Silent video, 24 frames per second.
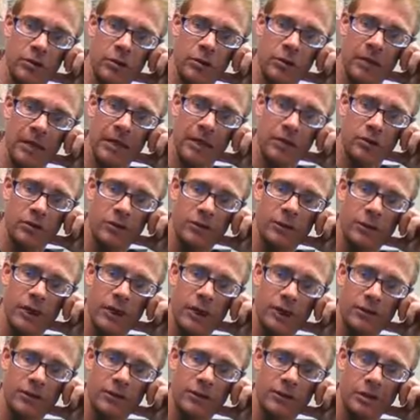than Loremaster
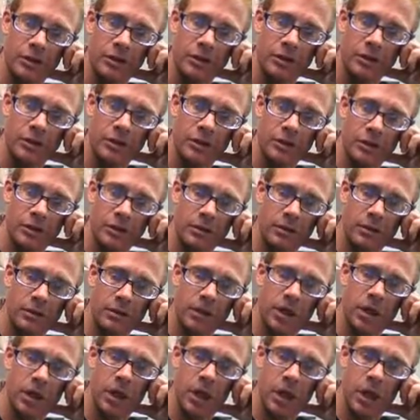has.
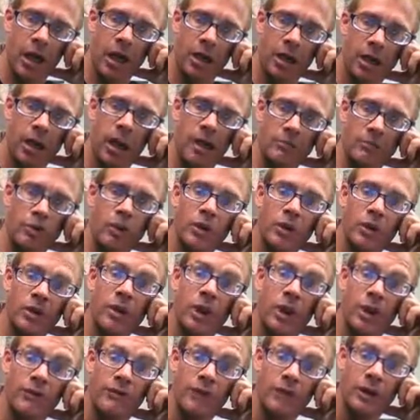I, I, I'm pretty
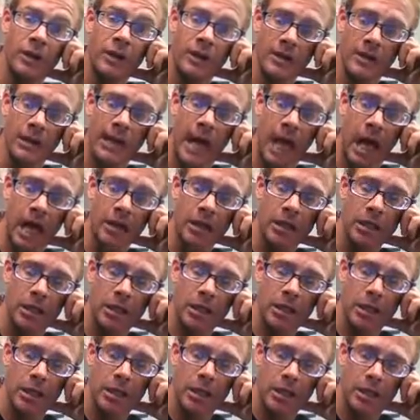confident of that.
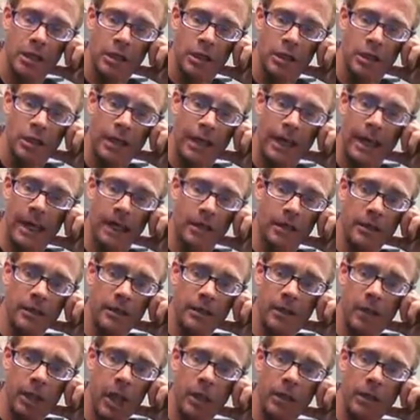And
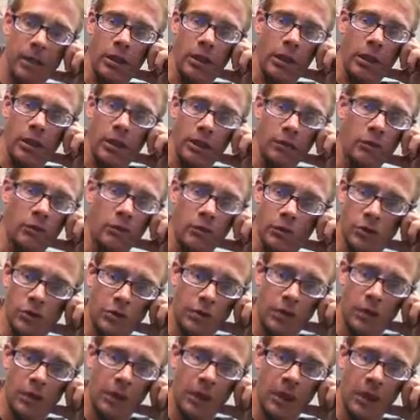they're not the kind of girls
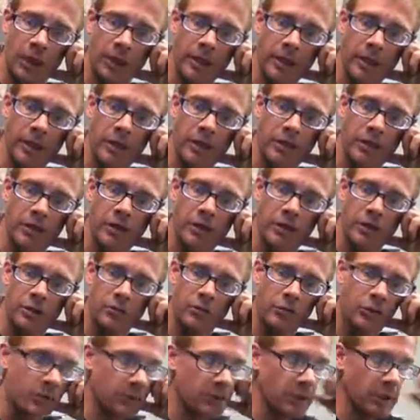I want to marry and get
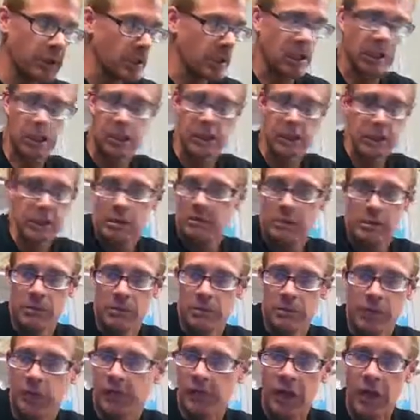serious with because
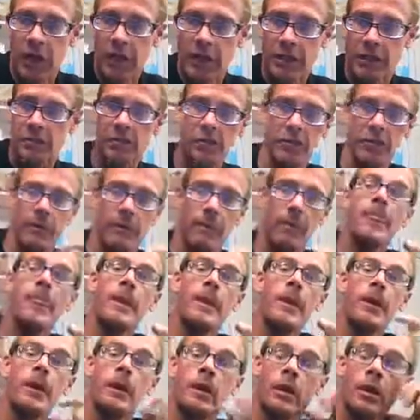they're flakes.
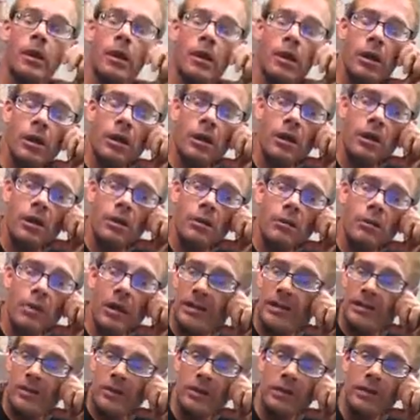
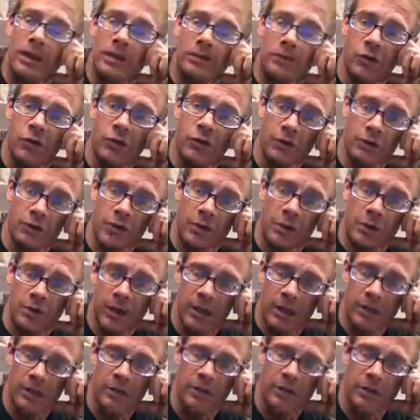But I still have girls
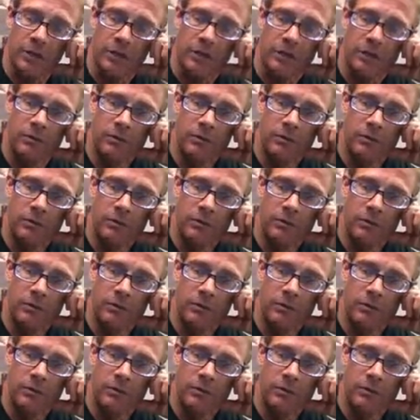interested.